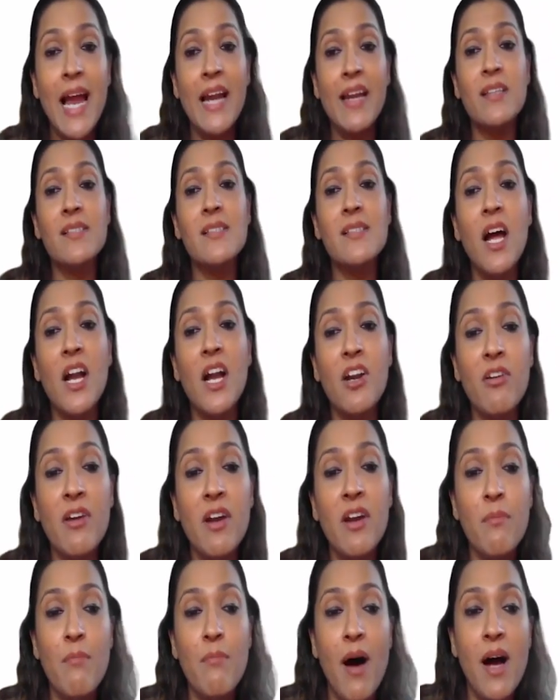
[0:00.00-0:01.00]
that is
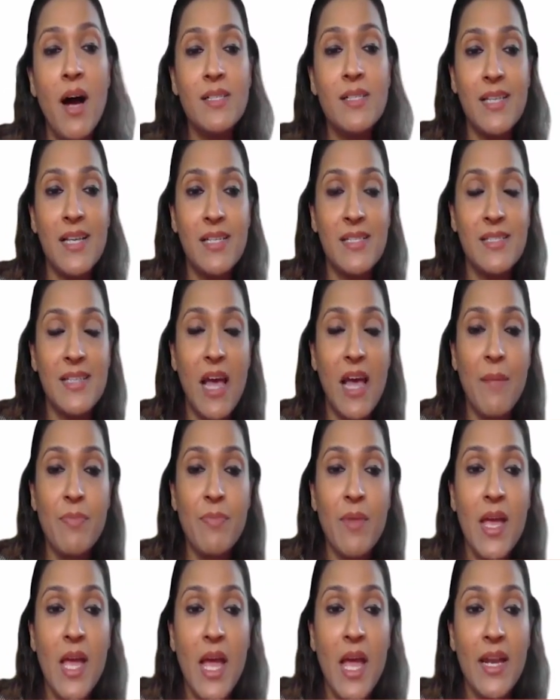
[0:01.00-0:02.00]
100 marks
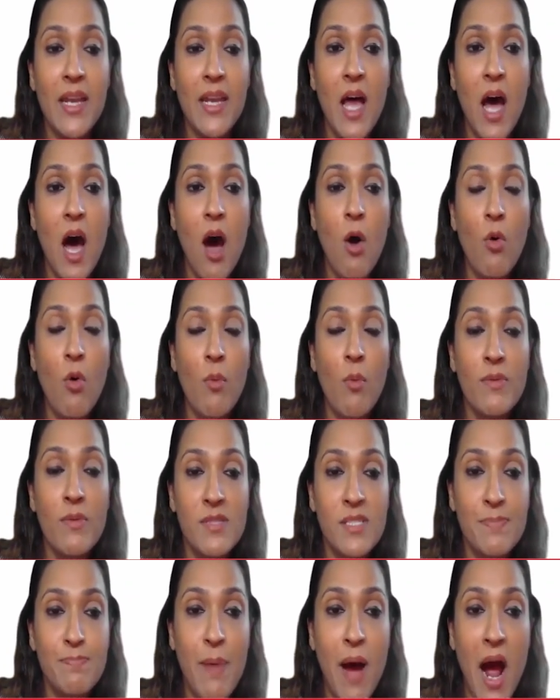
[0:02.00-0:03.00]
exam. Now,
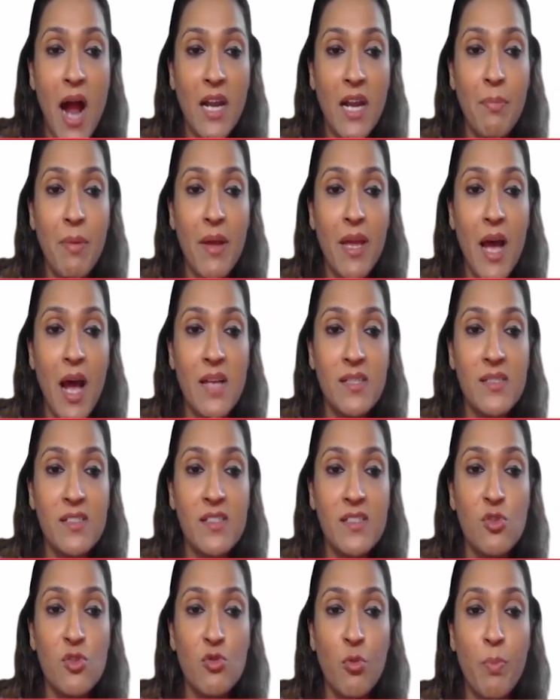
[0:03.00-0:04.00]
Part B
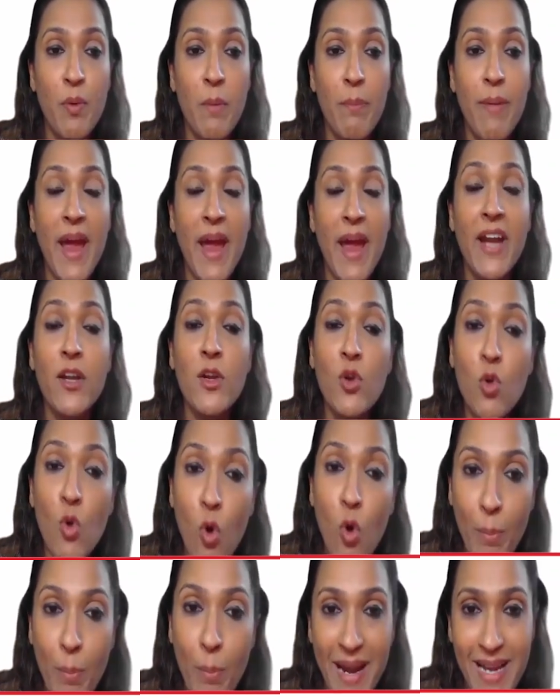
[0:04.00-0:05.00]
asks you to prepare
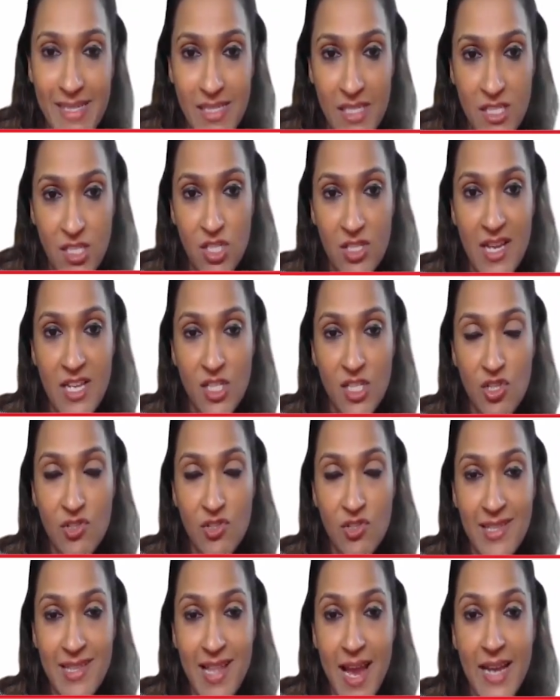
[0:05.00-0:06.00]
2
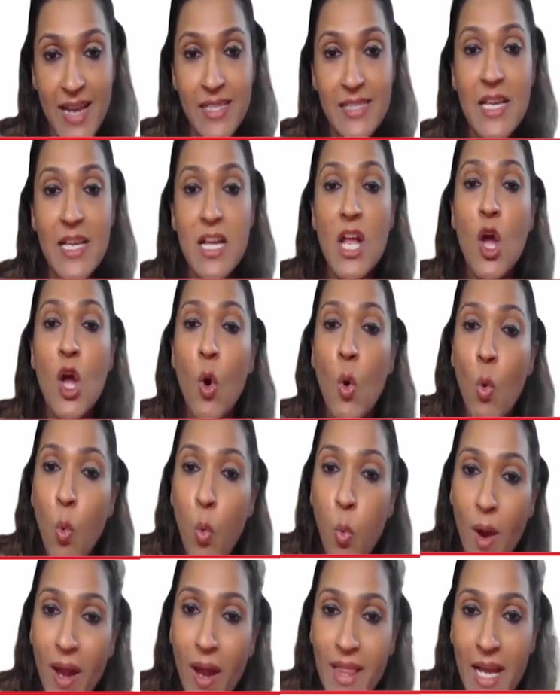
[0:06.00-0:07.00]
presentation slides
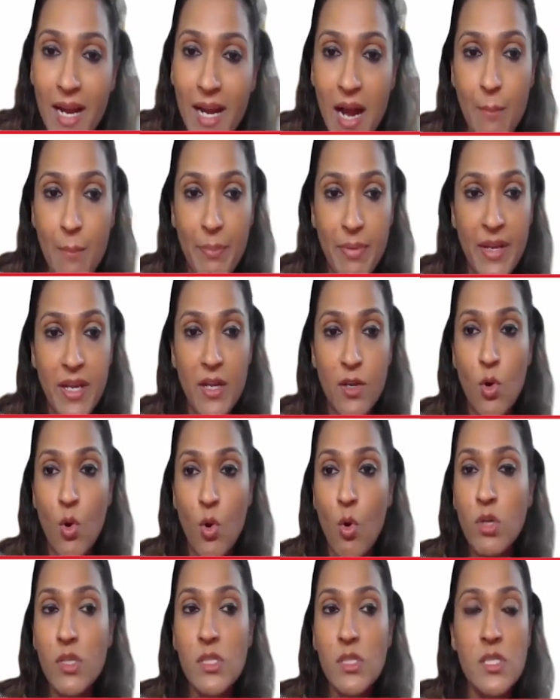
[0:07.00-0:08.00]
with accompanying
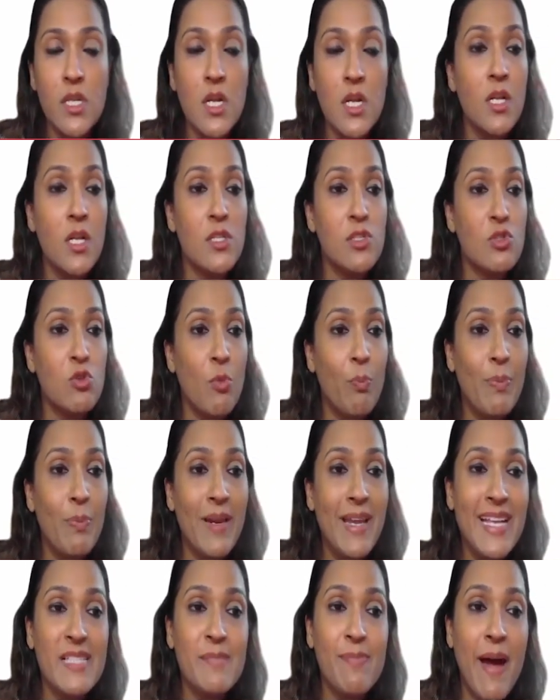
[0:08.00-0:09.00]
notes. So
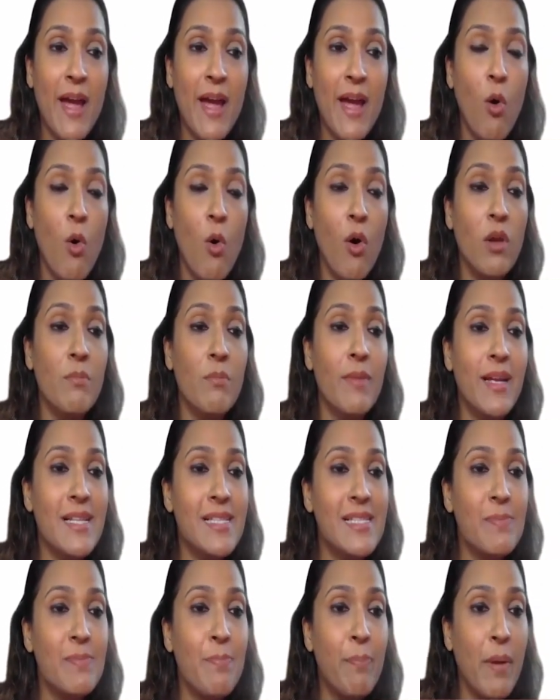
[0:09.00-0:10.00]
please, by all
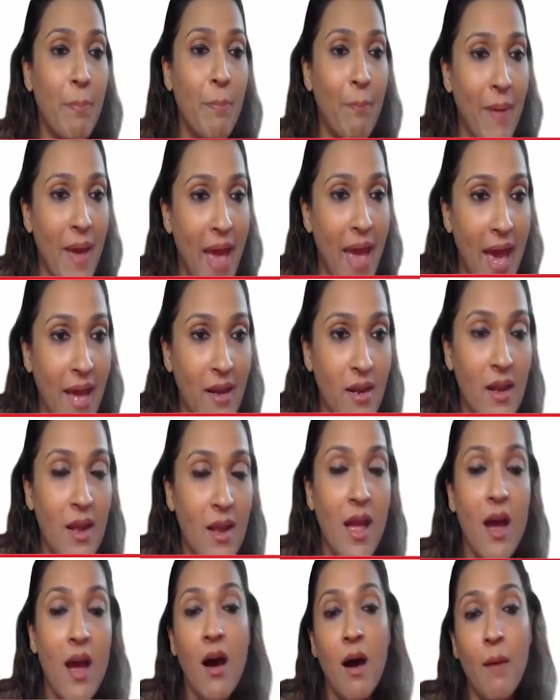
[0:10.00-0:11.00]
means, prepare
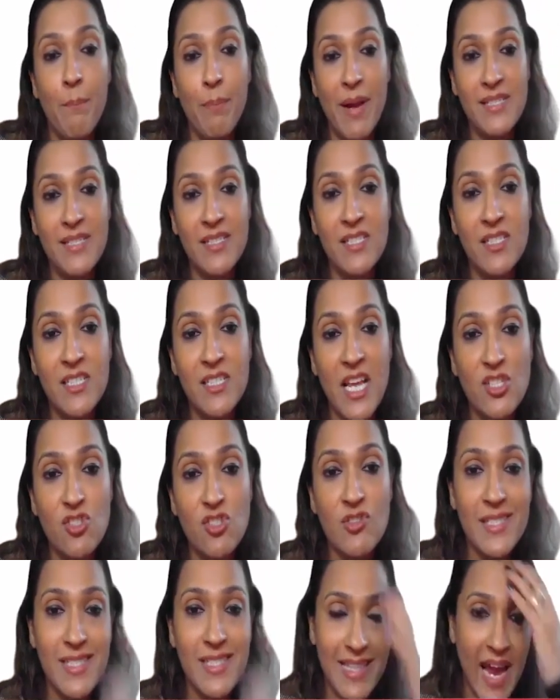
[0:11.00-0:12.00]
a
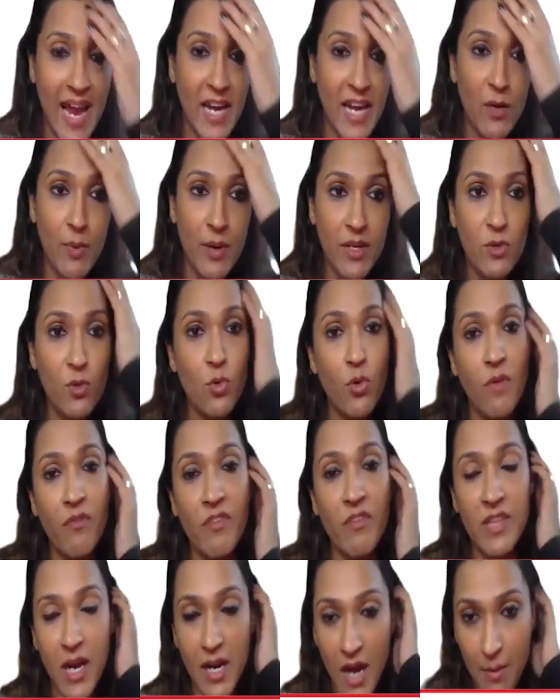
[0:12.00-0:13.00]
presentation slide with
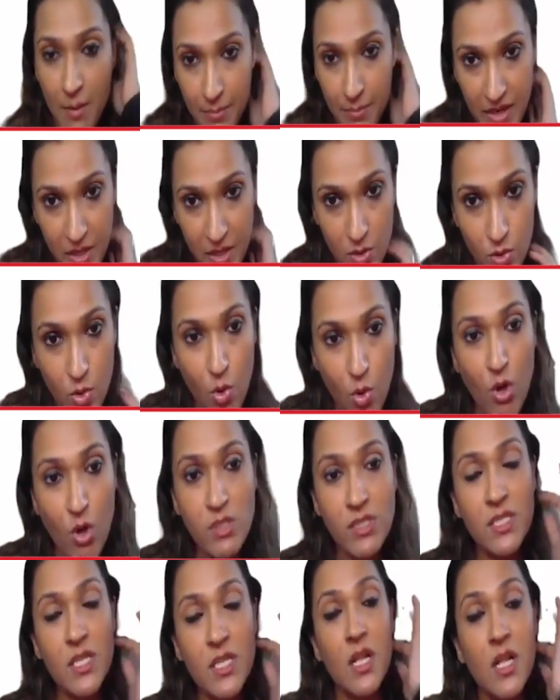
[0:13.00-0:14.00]
accompanying
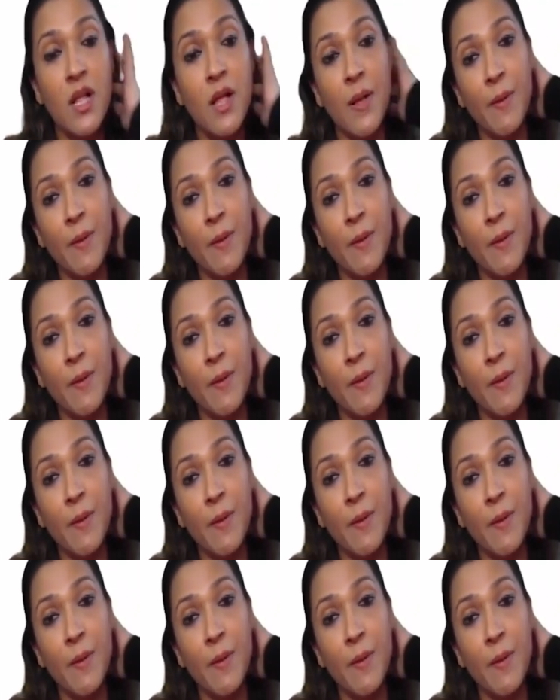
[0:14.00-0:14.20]
notes